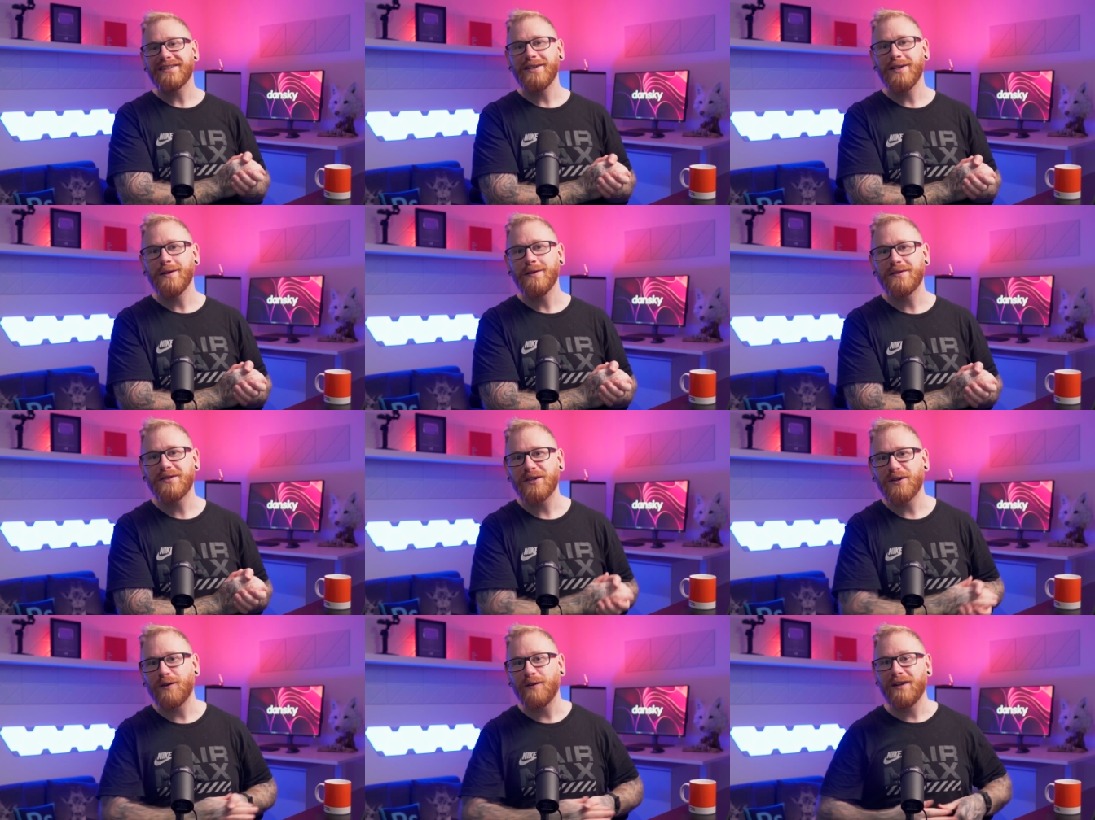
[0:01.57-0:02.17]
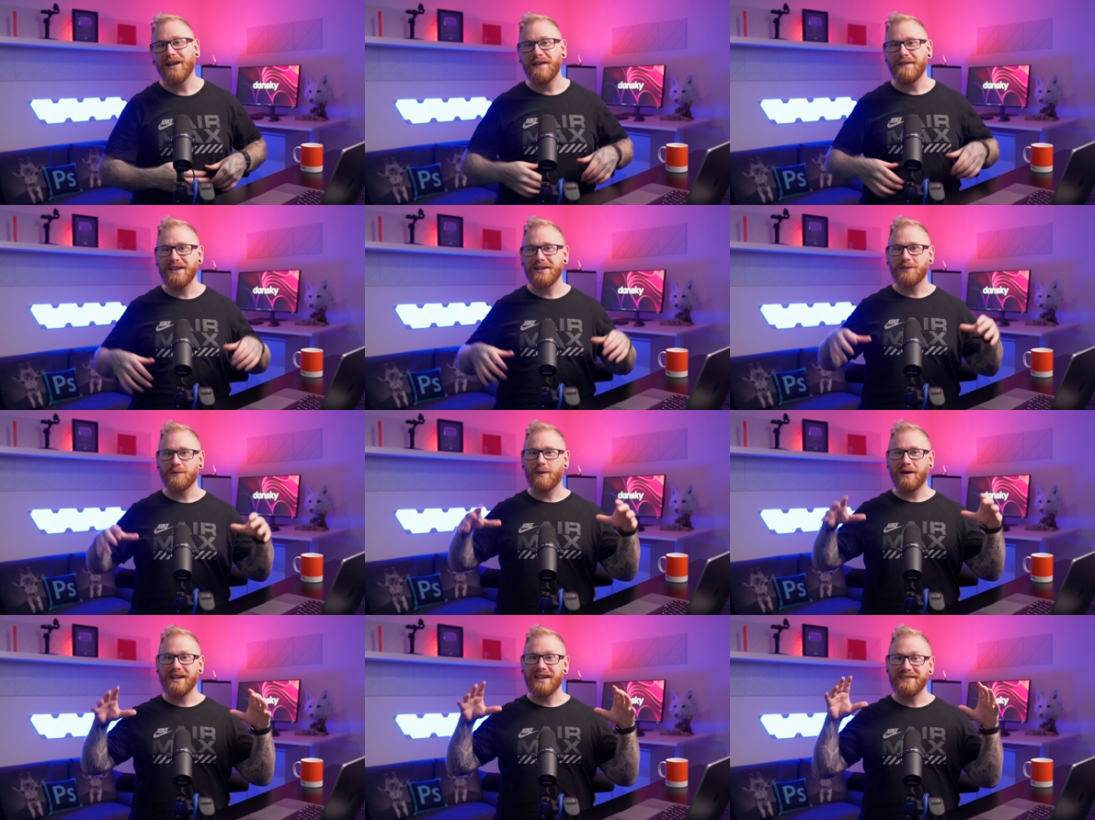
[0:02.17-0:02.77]
a new tool, and
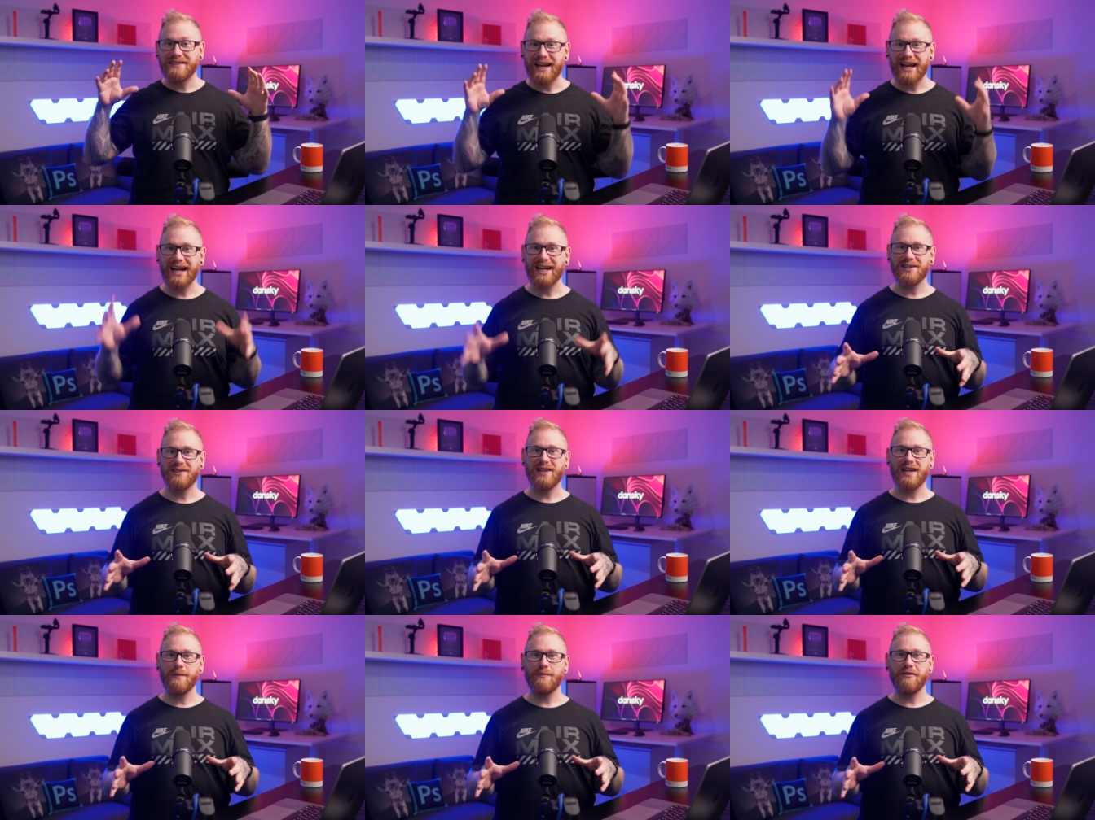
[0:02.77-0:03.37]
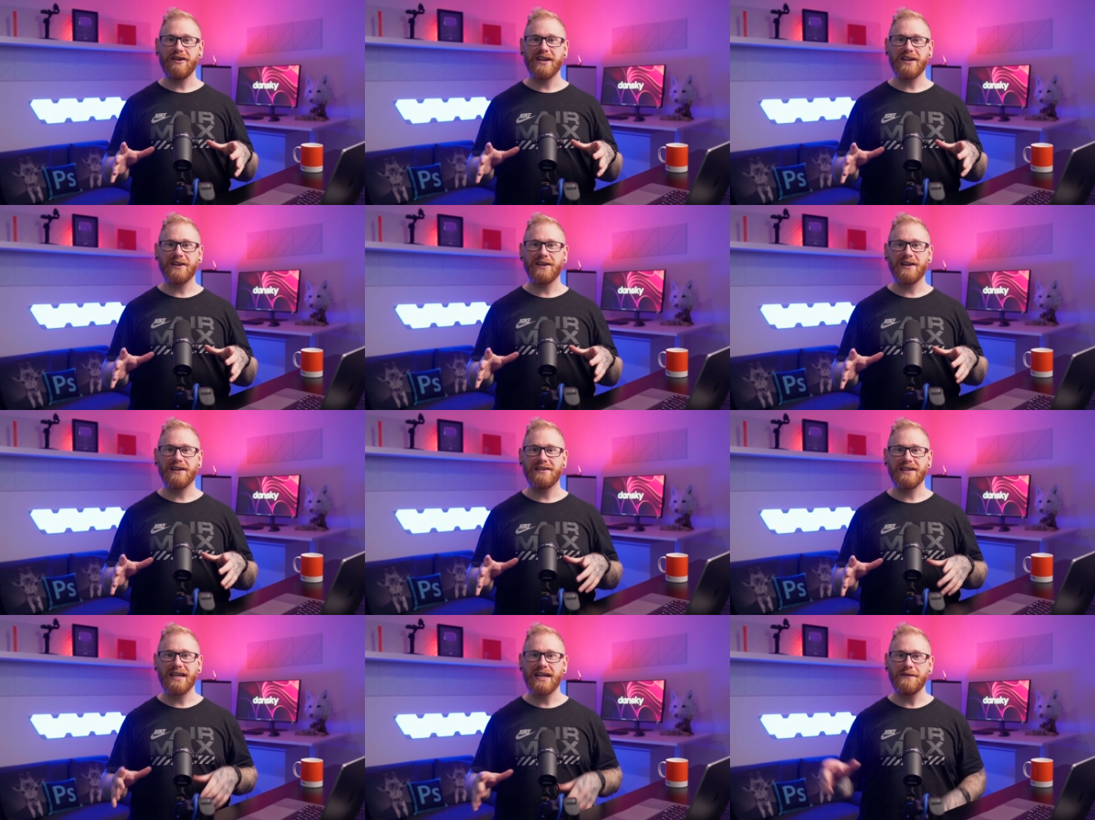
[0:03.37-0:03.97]
this one is actually pretty
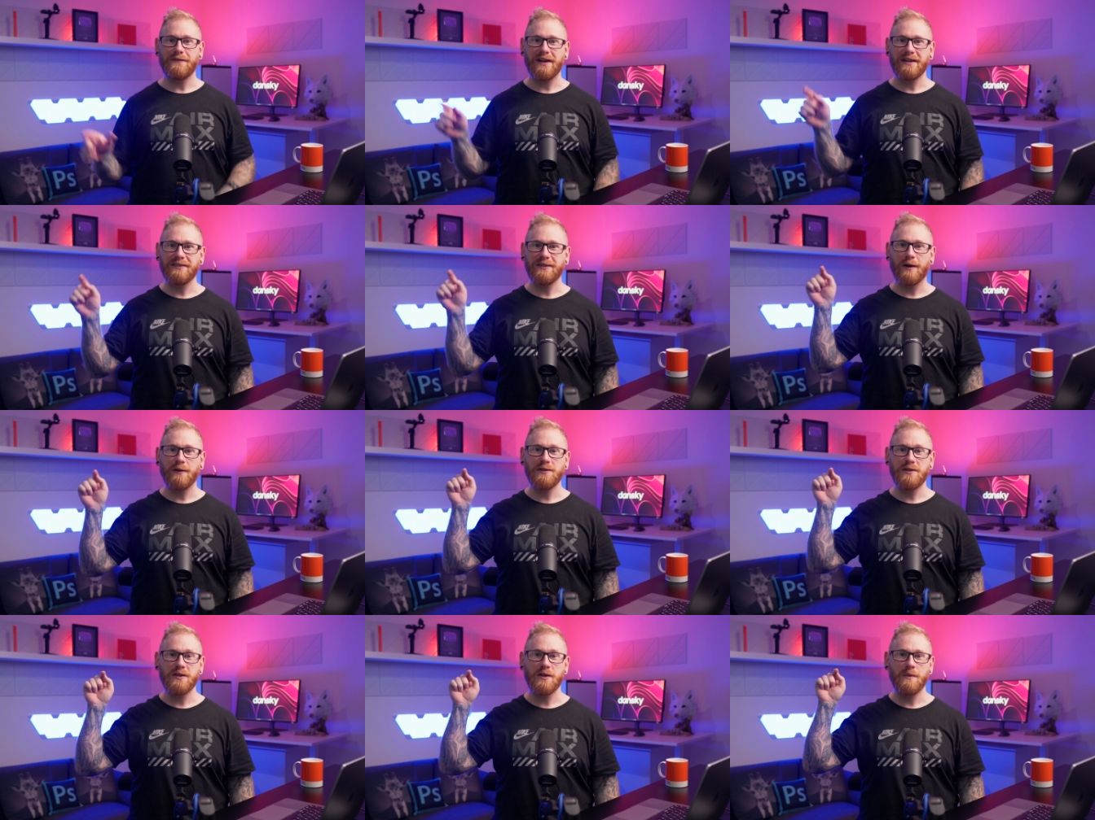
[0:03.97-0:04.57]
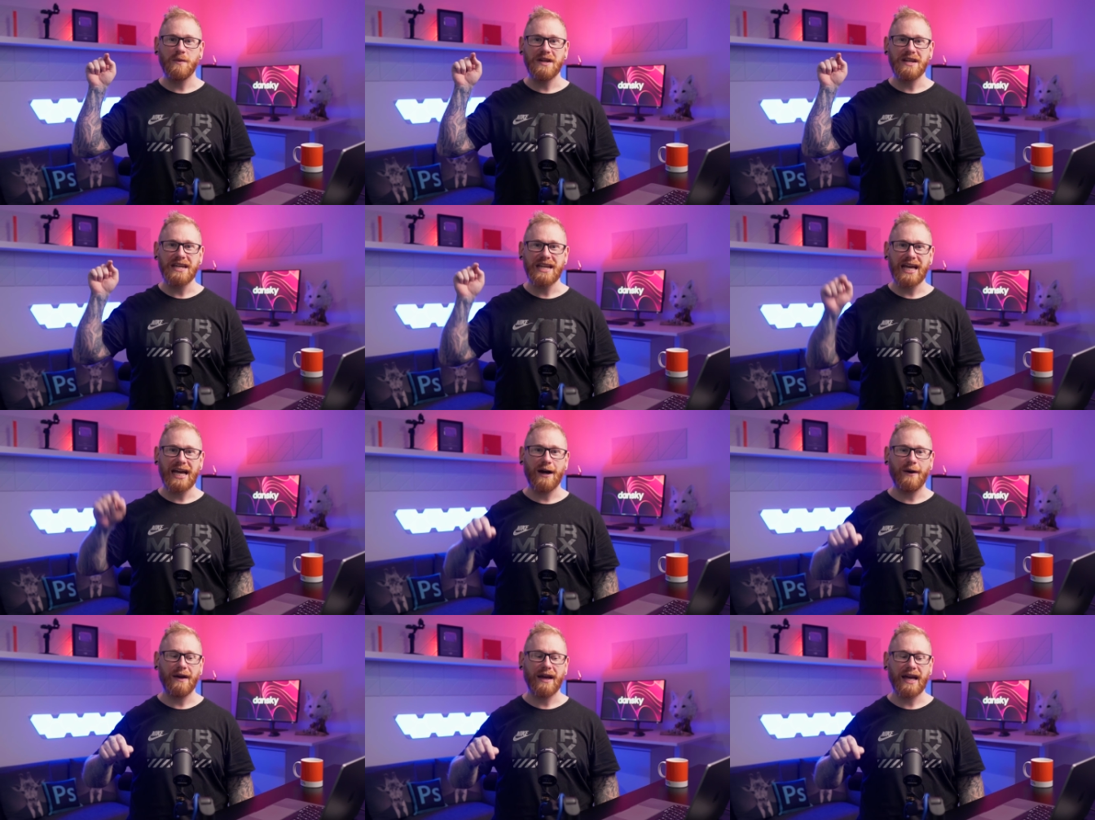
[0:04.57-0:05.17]
good. And if I told you that we
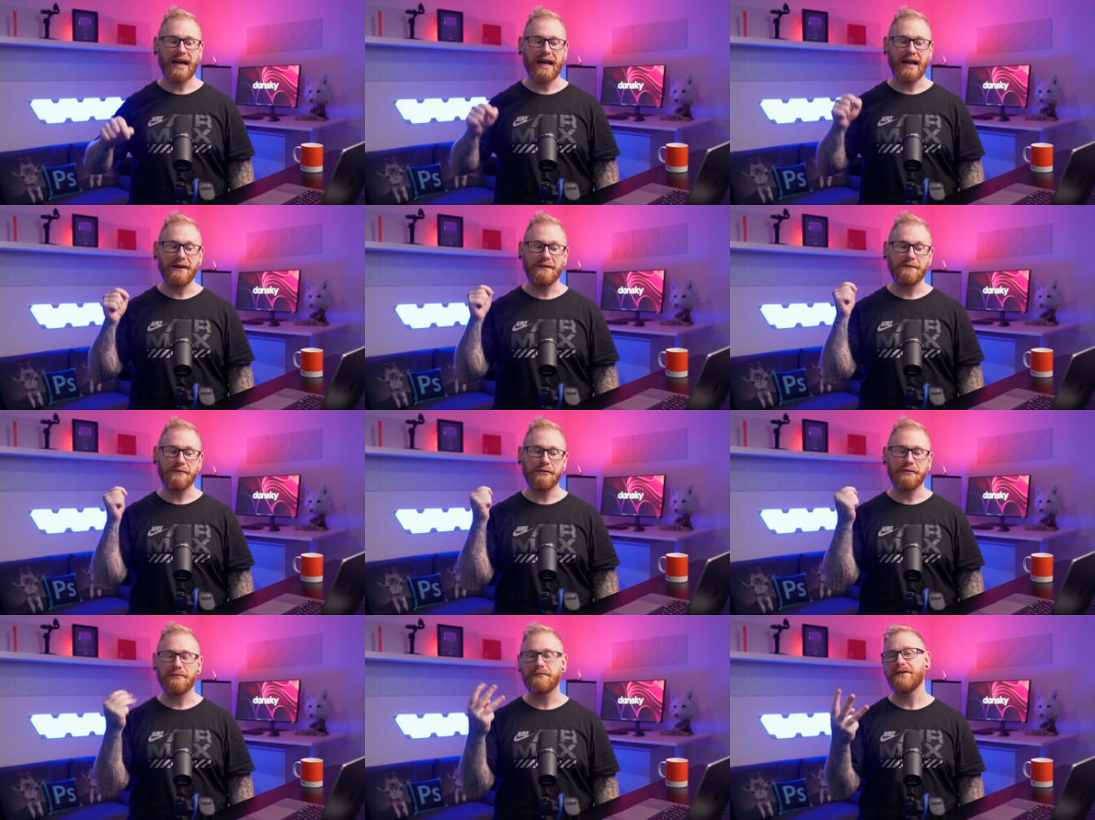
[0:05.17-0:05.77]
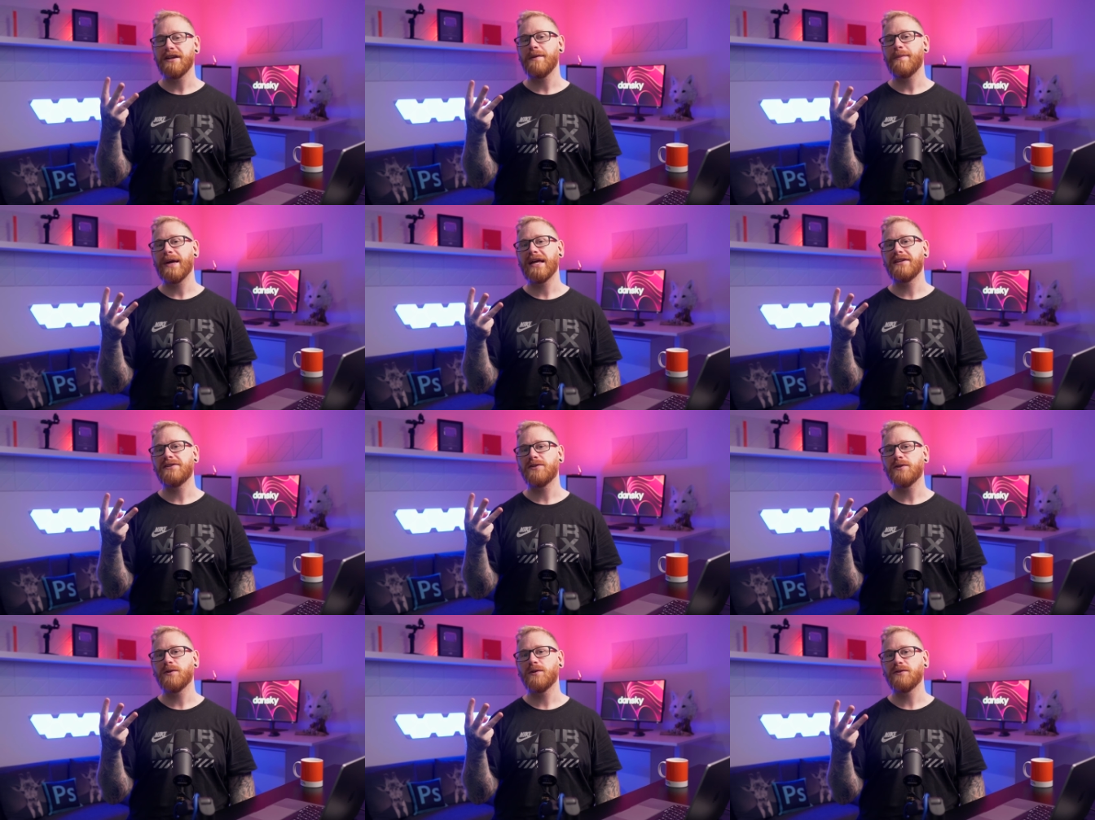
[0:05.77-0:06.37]
now have three
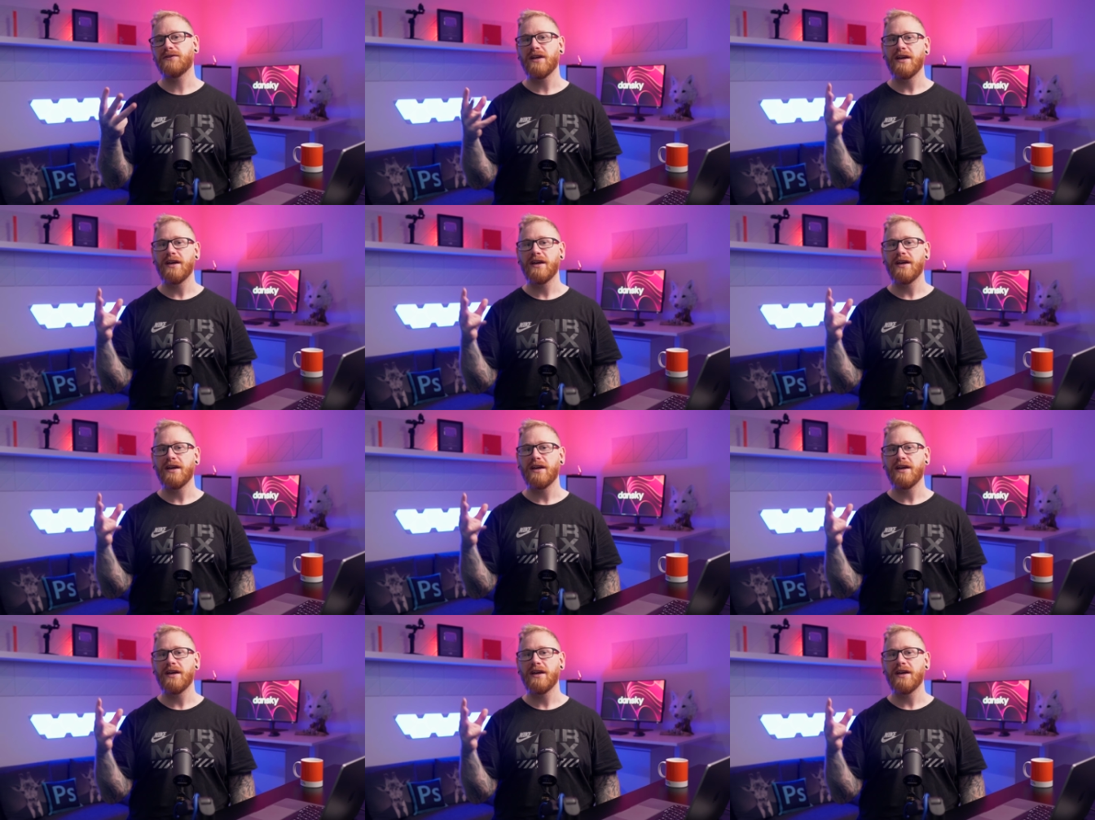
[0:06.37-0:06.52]
pen tools,